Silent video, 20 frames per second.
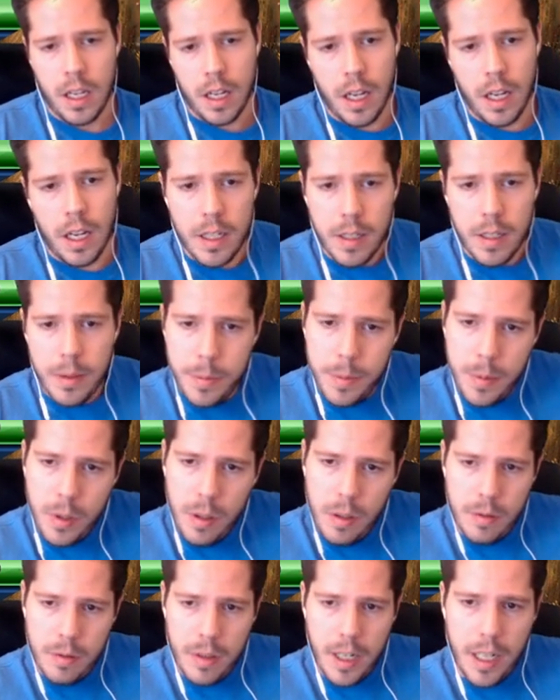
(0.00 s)
Um,
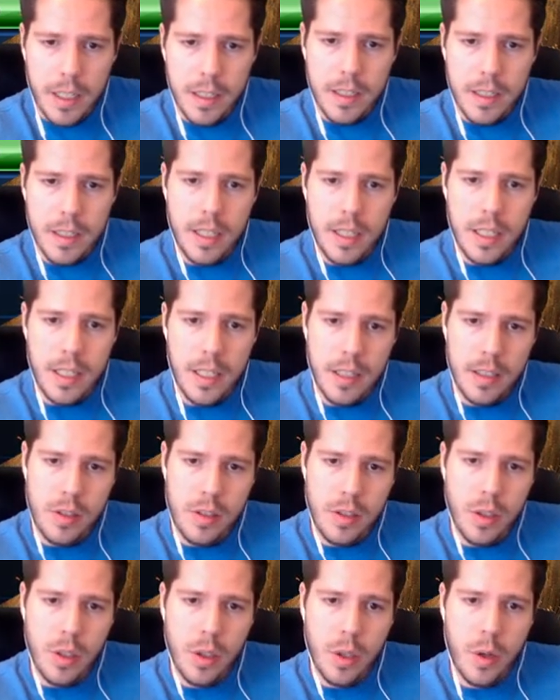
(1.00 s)
all right.
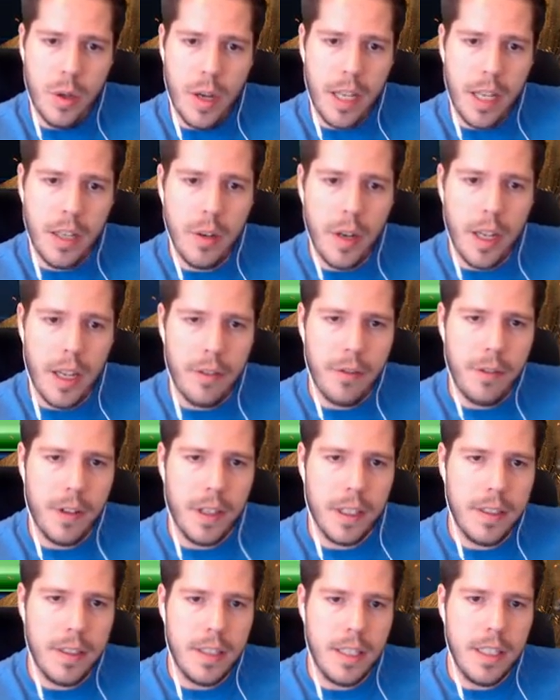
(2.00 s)
So I know I have
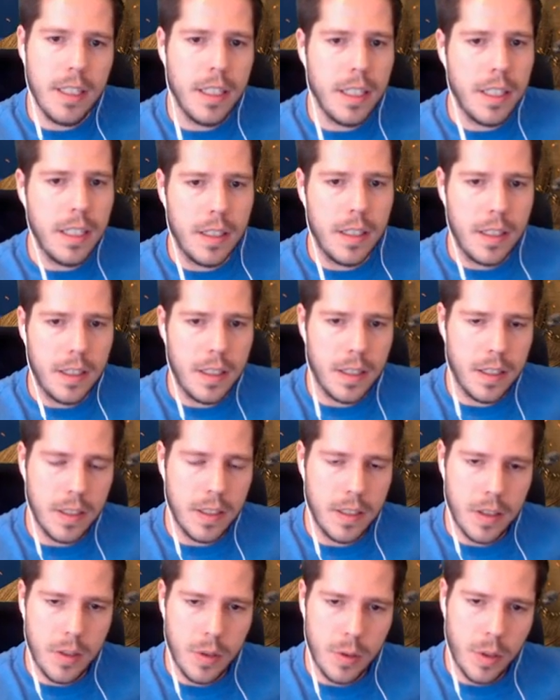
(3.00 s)
Victini,
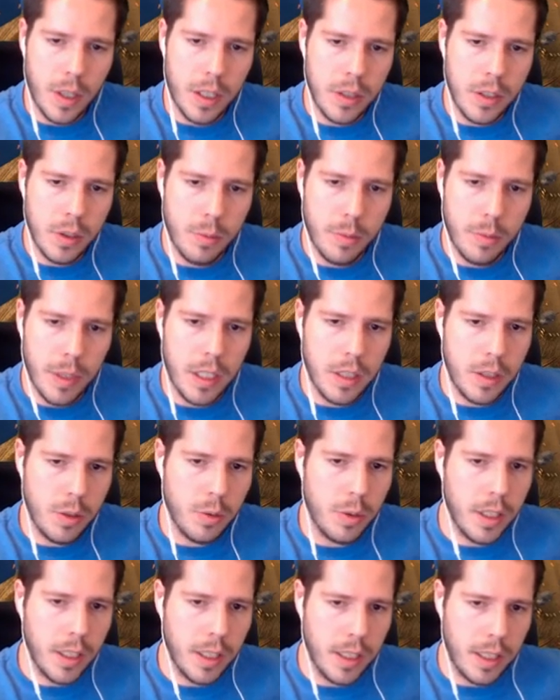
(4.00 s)
so I don't mind
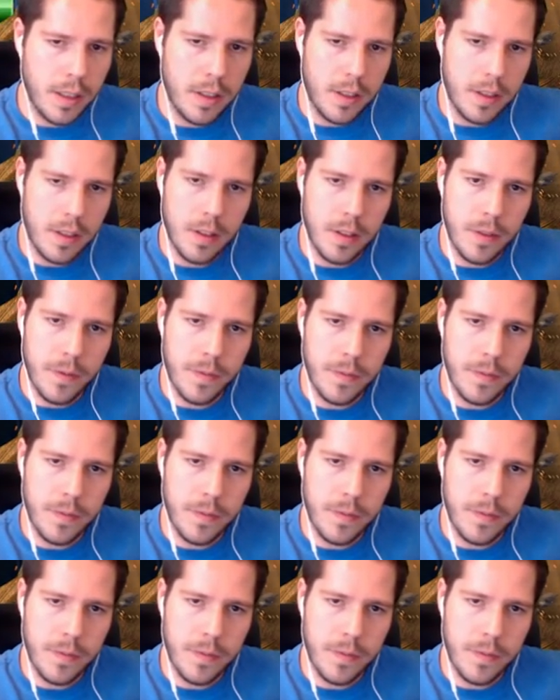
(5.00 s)
doing this.